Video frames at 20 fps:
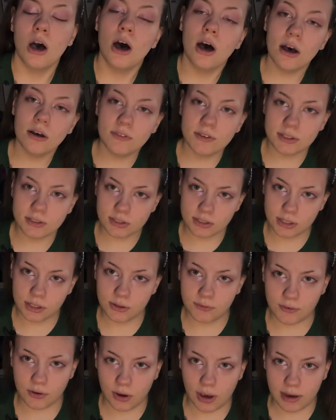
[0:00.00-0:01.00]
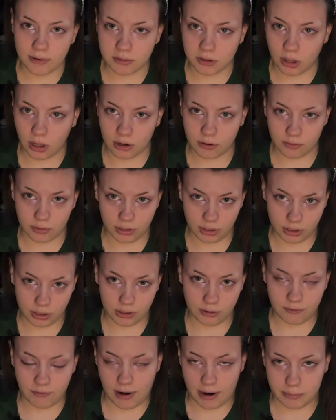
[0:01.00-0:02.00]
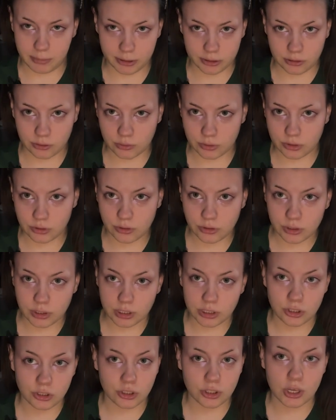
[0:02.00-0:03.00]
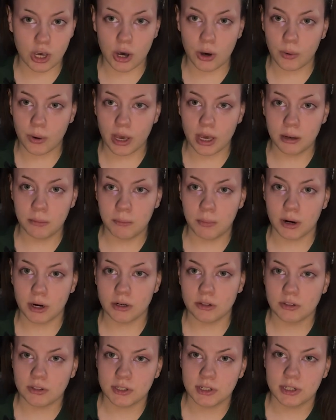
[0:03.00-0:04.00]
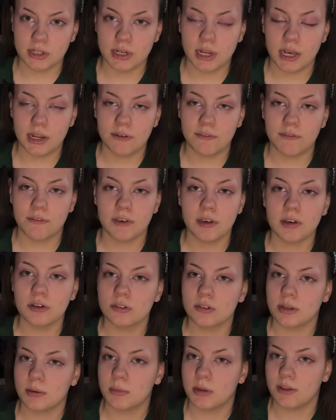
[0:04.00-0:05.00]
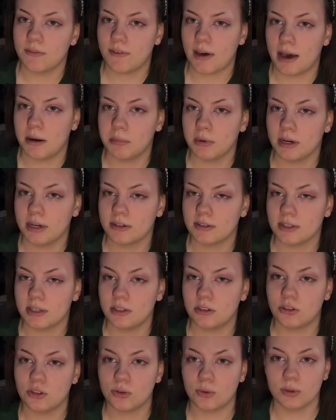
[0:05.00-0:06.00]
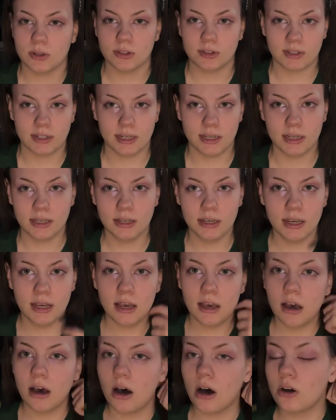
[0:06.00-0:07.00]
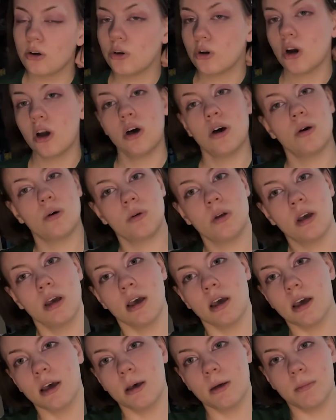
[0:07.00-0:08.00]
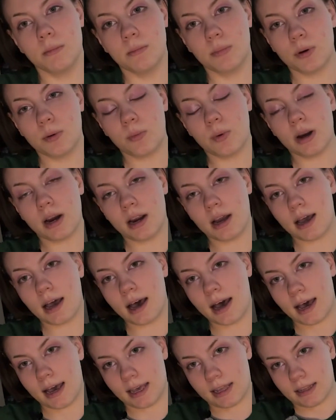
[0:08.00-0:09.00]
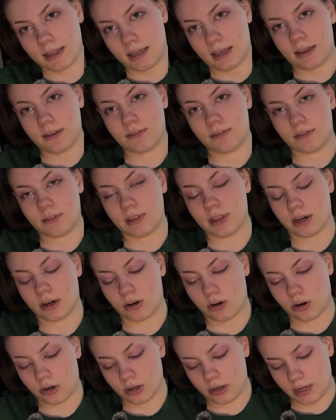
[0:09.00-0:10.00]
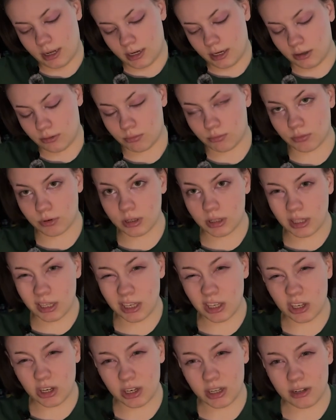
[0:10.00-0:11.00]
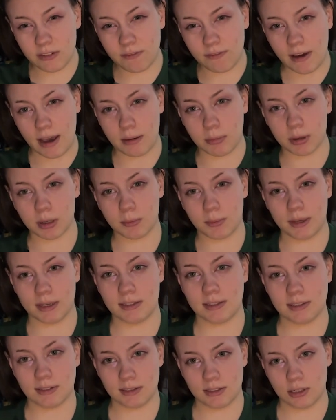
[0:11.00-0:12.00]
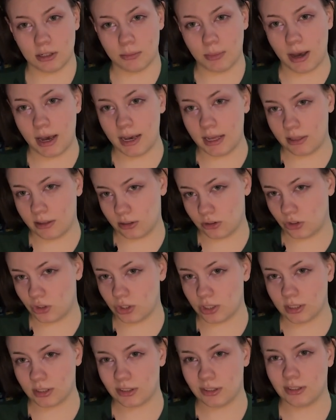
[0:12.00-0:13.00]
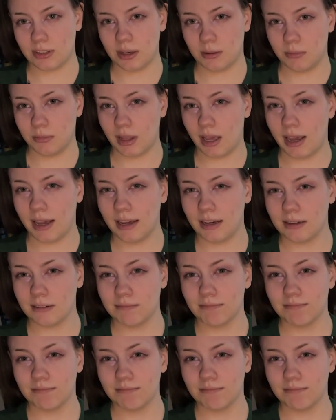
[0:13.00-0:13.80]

obviously, if you have a lot of really good fabric stores, you can just go in person and feel some of the fabrics and source it on your own. But where I live, there aren't any really good fabric places nearby. There's just some like